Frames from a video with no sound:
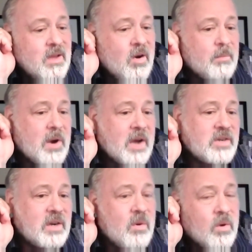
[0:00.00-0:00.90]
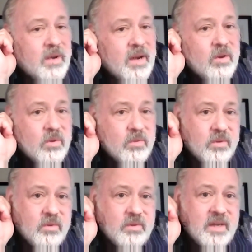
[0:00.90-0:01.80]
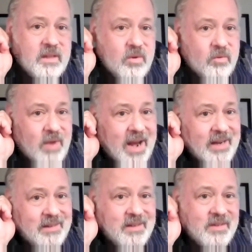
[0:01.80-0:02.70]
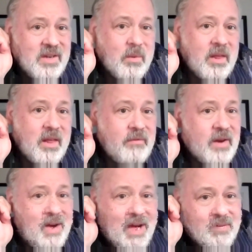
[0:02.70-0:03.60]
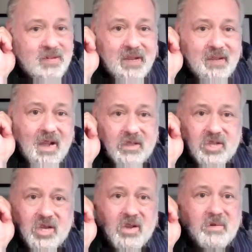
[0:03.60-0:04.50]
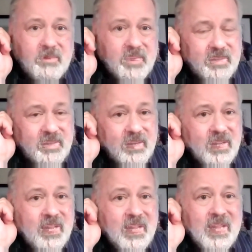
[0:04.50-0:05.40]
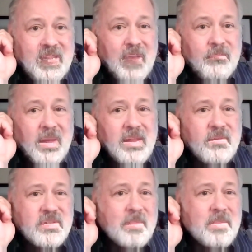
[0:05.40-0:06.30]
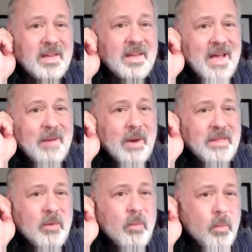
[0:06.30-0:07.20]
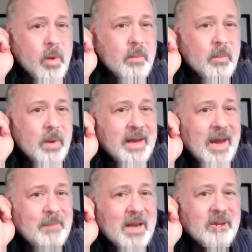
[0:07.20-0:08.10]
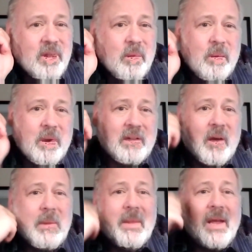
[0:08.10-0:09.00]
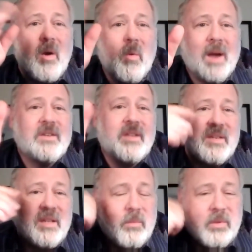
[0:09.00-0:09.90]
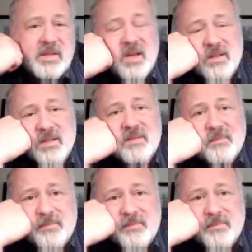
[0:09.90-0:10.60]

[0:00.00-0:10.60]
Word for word: our project coordinator who who did who ran it to see whether they figured out the technology on it. But uh, yeah, for, I think for something like that, I think we we came down to that we were going to tell people, hey, go watch this, and then we'll discuss it.